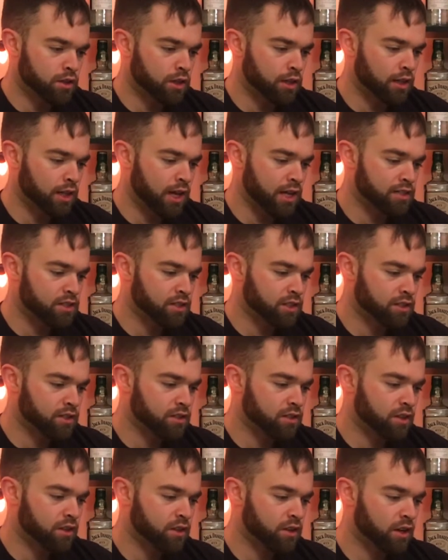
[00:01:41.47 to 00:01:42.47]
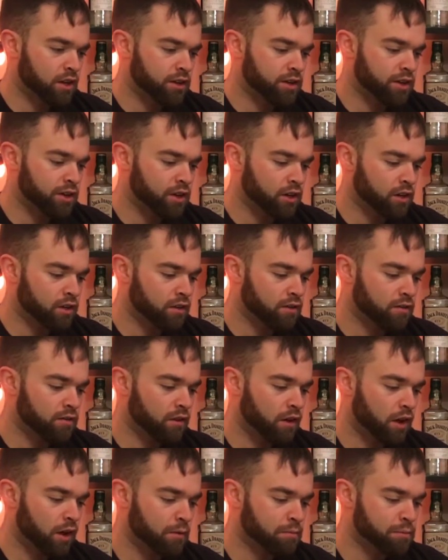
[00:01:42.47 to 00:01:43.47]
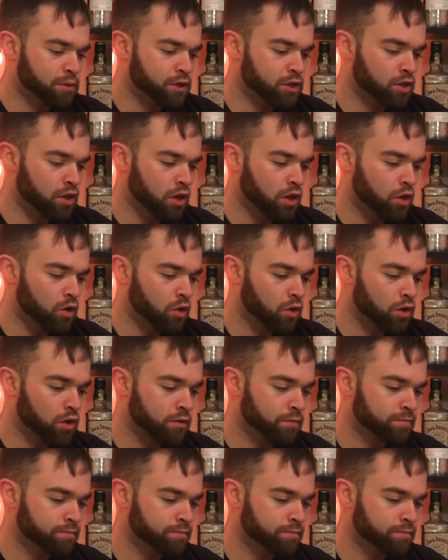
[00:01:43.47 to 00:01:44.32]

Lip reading: classics that are on here. So